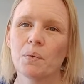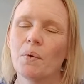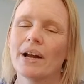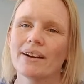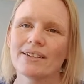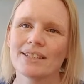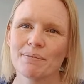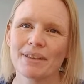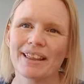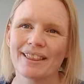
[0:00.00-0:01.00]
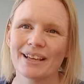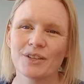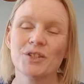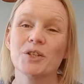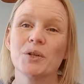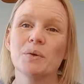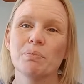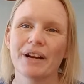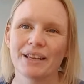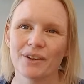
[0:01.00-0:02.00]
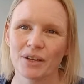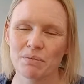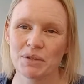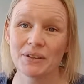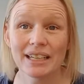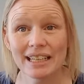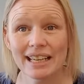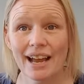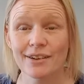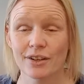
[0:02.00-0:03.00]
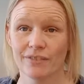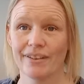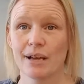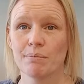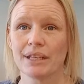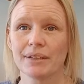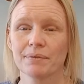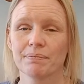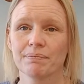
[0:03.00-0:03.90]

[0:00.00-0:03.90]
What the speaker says: what are some of the things you bring your community and your family?